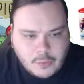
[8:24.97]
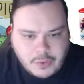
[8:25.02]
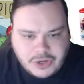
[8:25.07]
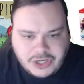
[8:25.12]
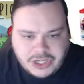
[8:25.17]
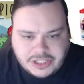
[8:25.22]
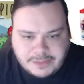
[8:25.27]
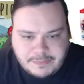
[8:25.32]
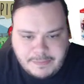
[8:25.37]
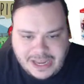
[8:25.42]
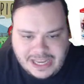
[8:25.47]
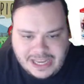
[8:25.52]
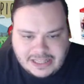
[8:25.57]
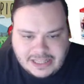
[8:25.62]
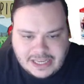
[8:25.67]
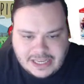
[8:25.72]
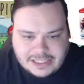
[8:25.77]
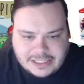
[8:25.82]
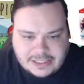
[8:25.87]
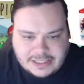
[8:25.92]
We just
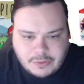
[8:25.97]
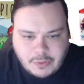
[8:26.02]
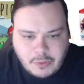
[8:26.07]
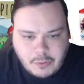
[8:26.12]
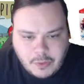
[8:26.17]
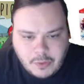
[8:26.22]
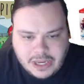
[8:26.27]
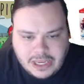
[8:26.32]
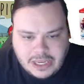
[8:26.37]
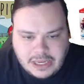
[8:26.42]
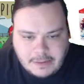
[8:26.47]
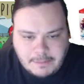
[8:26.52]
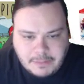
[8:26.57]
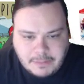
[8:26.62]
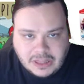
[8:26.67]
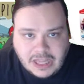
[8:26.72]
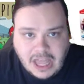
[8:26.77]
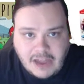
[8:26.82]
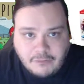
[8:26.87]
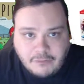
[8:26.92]
made this, we
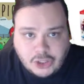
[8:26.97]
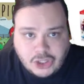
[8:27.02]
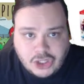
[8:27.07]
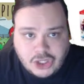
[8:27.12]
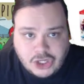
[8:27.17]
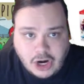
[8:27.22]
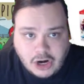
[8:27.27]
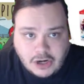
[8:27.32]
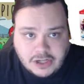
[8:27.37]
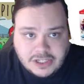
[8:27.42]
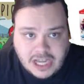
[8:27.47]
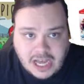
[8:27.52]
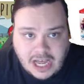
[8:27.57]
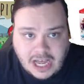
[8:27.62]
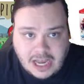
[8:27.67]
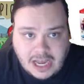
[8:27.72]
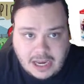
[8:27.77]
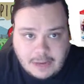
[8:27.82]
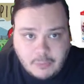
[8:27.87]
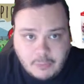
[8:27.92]
leveraged our
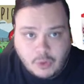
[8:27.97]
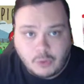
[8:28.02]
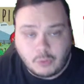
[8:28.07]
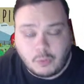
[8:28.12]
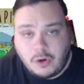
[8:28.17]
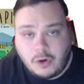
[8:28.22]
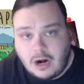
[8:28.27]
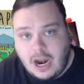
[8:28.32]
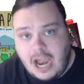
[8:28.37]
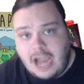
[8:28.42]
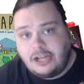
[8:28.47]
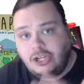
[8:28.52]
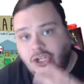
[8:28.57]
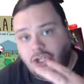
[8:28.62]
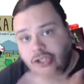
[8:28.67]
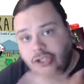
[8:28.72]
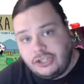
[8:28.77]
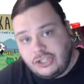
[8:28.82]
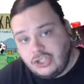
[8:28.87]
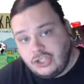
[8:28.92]
time where we're
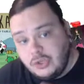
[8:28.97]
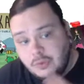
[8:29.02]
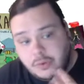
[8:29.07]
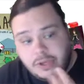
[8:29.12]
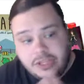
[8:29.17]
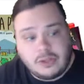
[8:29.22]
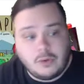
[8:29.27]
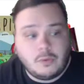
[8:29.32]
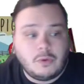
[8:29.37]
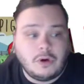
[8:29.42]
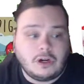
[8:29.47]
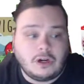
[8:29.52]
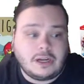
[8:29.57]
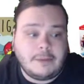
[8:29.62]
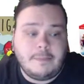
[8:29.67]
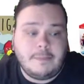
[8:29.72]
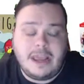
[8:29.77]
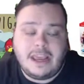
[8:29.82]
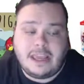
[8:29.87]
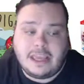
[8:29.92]
actually doing the work
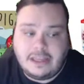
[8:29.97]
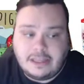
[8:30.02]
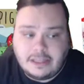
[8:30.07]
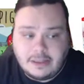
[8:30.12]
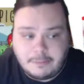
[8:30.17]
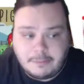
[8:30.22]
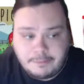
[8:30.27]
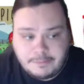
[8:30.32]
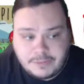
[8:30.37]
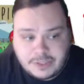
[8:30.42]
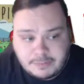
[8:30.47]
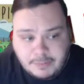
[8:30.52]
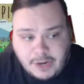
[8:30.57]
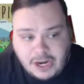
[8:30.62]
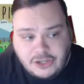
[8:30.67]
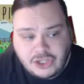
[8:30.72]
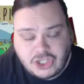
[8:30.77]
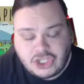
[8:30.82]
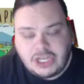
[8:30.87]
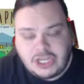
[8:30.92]
and making the
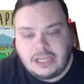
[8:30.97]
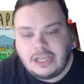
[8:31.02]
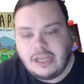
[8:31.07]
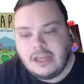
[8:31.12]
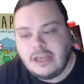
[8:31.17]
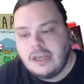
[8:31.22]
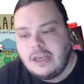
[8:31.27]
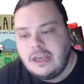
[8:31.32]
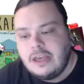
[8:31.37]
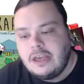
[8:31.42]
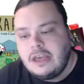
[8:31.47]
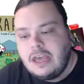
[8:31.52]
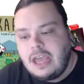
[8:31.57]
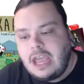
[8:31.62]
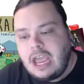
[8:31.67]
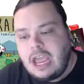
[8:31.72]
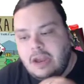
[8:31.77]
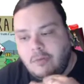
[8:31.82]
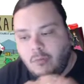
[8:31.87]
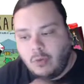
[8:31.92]
spreadsheet
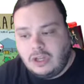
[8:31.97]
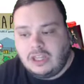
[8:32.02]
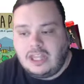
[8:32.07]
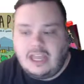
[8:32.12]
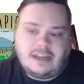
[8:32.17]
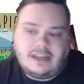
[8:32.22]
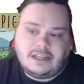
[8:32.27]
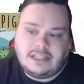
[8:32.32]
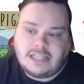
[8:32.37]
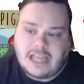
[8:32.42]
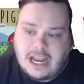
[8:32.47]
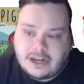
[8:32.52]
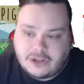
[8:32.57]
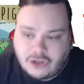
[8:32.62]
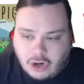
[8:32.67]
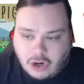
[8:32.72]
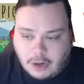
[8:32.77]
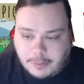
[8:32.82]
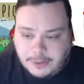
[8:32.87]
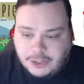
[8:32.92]
and we're letting
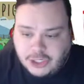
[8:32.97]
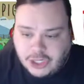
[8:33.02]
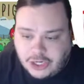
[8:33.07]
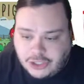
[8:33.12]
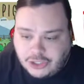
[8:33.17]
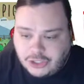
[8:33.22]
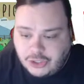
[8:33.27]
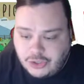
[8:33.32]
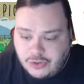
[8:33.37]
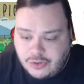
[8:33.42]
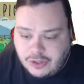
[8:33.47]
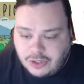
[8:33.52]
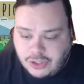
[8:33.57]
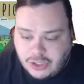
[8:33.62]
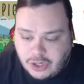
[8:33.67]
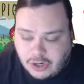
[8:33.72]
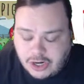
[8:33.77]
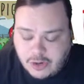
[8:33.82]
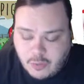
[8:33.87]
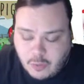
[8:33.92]
tactical arbitrage do the
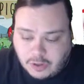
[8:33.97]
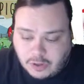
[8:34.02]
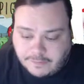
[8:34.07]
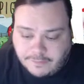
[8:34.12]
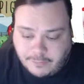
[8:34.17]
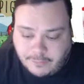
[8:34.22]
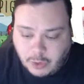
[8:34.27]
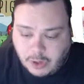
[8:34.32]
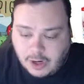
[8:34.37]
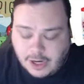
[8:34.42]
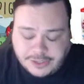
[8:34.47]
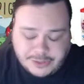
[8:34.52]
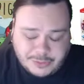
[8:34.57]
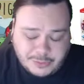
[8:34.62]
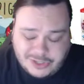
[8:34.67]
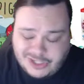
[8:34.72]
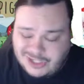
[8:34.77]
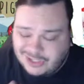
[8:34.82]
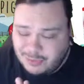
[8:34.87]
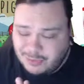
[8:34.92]
dirty work for us,
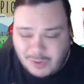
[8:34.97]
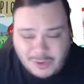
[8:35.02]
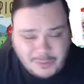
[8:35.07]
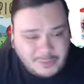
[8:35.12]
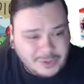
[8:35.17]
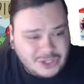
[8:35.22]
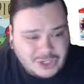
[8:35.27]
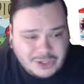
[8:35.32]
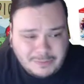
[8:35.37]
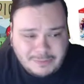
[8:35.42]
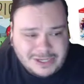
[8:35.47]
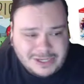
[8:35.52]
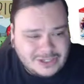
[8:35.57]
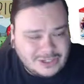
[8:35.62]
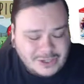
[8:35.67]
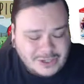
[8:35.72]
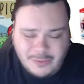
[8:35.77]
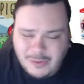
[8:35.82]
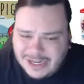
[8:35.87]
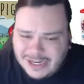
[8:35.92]
which is what we should be
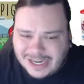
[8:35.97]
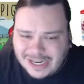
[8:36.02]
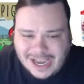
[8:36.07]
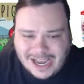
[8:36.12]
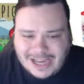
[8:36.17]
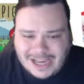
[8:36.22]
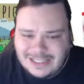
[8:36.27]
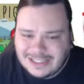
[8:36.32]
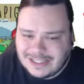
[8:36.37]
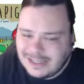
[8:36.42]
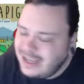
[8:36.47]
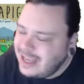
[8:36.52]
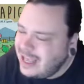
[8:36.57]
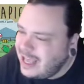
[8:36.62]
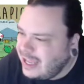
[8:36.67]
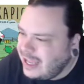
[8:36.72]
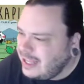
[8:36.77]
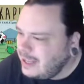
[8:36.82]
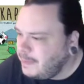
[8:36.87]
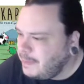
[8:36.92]
doing, guys.
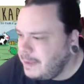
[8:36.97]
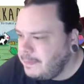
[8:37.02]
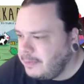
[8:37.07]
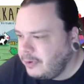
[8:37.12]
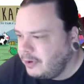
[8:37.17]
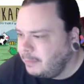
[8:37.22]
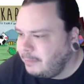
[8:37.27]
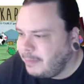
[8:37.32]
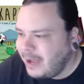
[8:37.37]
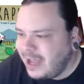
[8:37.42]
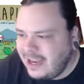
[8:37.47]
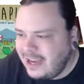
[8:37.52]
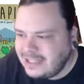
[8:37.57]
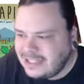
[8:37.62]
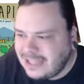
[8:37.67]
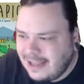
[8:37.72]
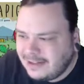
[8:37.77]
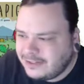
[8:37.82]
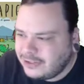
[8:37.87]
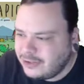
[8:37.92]
I think people are buying
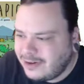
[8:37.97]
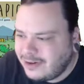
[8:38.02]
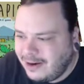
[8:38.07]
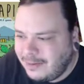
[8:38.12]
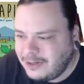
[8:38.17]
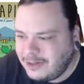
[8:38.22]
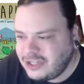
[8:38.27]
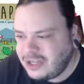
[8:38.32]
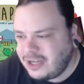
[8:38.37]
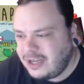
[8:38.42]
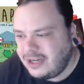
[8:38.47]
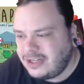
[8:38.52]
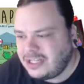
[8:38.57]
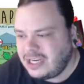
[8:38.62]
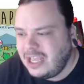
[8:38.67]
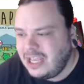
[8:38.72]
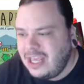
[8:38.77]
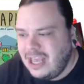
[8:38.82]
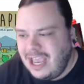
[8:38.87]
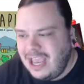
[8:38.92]
tactical arbitrage
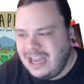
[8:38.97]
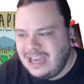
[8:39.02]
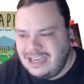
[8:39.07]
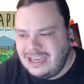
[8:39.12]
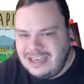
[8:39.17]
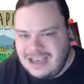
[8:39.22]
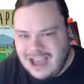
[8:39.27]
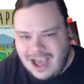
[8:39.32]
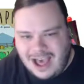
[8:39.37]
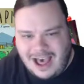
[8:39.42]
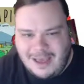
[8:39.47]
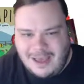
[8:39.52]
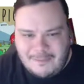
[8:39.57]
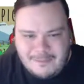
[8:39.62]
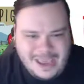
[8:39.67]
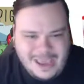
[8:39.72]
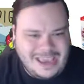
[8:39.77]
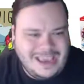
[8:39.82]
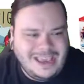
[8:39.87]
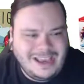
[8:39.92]
and not
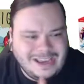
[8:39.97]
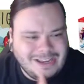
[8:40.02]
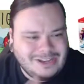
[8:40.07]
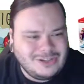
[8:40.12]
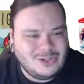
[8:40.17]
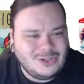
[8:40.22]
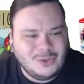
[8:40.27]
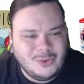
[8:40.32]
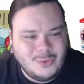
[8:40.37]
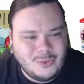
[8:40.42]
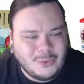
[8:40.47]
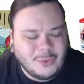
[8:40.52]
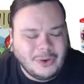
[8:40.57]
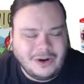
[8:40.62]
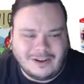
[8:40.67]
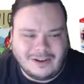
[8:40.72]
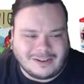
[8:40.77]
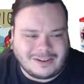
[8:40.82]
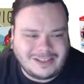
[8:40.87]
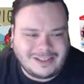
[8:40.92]
making it do
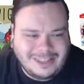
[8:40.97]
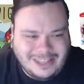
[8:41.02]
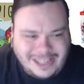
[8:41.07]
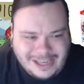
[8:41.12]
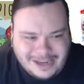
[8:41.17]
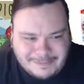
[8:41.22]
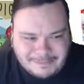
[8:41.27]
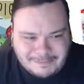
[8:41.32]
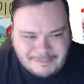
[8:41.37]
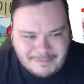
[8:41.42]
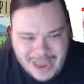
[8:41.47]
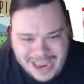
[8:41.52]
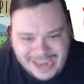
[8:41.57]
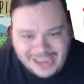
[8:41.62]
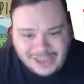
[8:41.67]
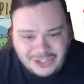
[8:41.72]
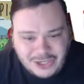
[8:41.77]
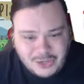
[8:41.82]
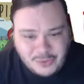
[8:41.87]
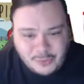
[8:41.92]
work. Like,
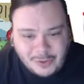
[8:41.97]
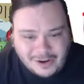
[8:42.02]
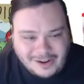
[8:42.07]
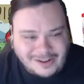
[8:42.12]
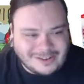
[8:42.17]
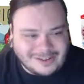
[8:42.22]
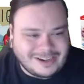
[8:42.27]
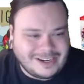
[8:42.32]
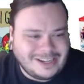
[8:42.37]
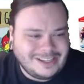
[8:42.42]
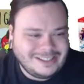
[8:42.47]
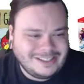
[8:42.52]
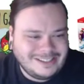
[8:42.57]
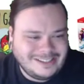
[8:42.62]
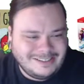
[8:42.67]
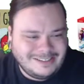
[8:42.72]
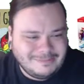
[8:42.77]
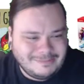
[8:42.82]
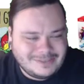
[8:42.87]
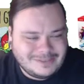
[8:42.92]
make it do work.
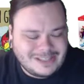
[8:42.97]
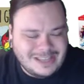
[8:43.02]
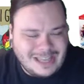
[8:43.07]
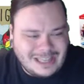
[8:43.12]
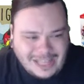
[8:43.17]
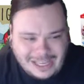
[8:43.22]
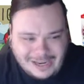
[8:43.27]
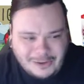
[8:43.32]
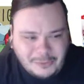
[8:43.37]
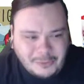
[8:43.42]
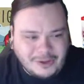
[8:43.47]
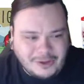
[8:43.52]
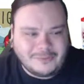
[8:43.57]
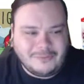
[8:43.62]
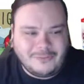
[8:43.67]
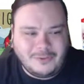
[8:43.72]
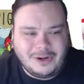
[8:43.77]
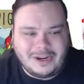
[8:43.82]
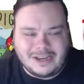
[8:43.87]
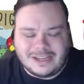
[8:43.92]
Let it work
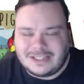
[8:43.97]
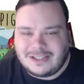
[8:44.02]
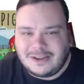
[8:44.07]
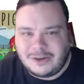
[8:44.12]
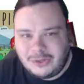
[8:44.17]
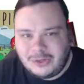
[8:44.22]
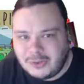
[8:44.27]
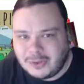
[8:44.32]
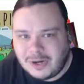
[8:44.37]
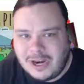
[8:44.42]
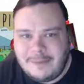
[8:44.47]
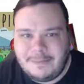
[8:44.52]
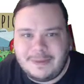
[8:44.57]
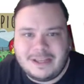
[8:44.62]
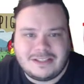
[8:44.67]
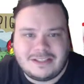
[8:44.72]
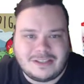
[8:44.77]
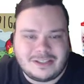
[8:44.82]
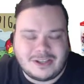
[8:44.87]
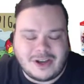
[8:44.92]
for you. It's a great
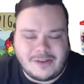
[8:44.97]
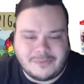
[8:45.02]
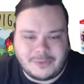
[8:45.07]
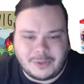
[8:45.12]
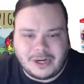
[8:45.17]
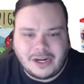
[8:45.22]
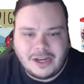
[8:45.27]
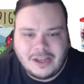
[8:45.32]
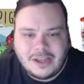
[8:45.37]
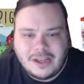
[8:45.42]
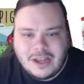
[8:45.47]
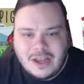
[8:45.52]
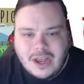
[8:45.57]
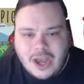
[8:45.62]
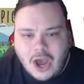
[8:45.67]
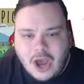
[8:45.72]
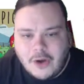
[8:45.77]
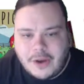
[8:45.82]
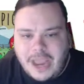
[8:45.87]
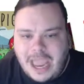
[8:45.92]
piece of software.
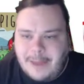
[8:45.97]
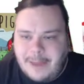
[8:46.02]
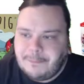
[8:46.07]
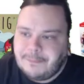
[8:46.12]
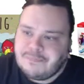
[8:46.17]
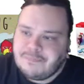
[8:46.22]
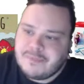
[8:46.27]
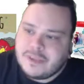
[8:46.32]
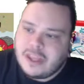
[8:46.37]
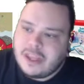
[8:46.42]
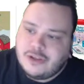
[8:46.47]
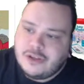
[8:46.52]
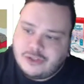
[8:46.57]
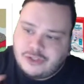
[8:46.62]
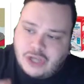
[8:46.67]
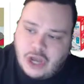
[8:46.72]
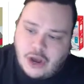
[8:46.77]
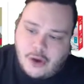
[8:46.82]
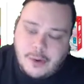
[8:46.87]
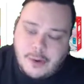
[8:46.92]
Okay,
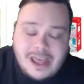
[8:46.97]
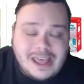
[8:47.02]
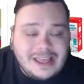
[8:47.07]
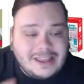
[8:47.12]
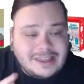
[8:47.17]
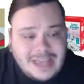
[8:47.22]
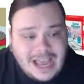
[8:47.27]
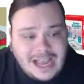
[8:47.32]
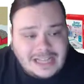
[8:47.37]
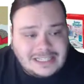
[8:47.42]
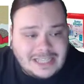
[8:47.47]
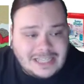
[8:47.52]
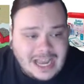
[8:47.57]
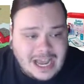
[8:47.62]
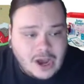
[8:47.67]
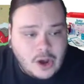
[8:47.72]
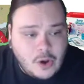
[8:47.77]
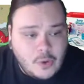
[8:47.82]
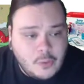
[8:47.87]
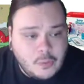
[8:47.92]
so that's
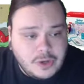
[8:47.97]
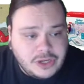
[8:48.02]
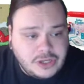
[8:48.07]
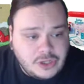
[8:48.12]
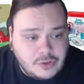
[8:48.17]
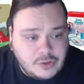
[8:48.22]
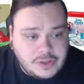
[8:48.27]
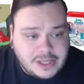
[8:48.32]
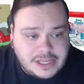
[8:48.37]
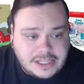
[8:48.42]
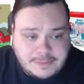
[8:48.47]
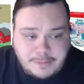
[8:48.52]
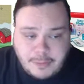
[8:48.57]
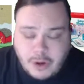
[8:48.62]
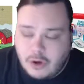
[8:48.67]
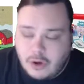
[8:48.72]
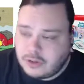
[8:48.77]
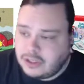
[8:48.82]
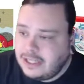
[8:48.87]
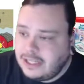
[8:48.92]
how we do this
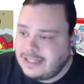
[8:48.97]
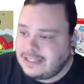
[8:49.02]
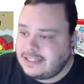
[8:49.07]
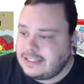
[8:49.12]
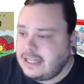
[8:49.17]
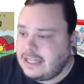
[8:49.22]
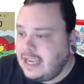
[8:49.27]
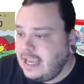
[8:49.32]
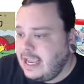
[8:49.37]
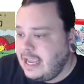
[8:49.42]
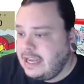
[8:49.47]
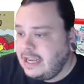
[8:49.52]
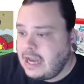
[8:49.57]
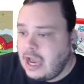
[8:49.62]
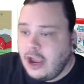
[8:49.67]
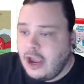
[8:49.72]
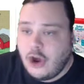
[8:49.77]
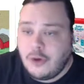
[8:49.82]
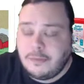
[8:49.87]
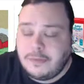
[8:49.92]
bulk list, and
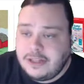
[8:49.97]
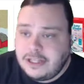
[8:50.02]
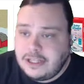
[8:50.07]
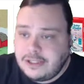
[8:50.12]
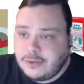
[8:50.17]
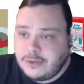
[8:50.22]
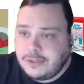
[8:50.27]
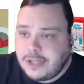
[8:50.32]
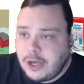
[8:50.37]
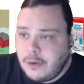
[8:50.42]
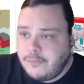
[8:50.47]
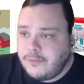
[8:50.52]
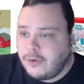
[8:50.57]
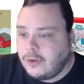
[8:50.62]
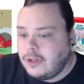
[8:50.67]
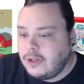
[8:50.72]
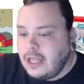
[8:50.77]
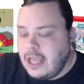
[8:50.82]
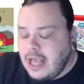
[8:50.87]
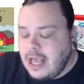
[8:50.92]
I hope that this was
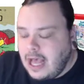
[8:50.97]
helpful.